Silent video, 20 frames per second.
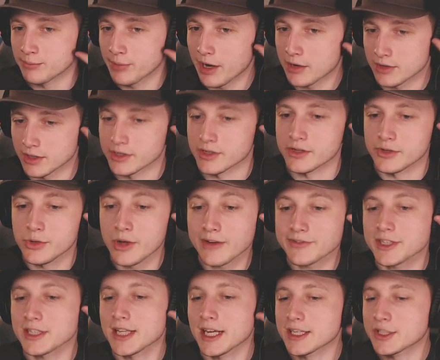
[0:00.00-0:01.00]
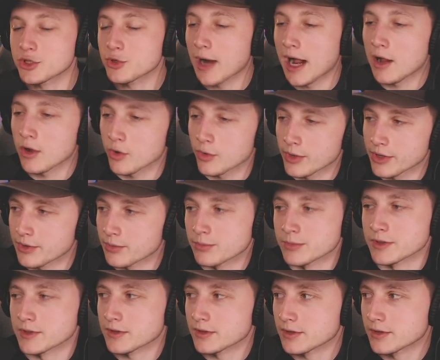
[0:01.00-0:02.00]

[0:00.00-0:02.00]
Barely. You have to like do algorithms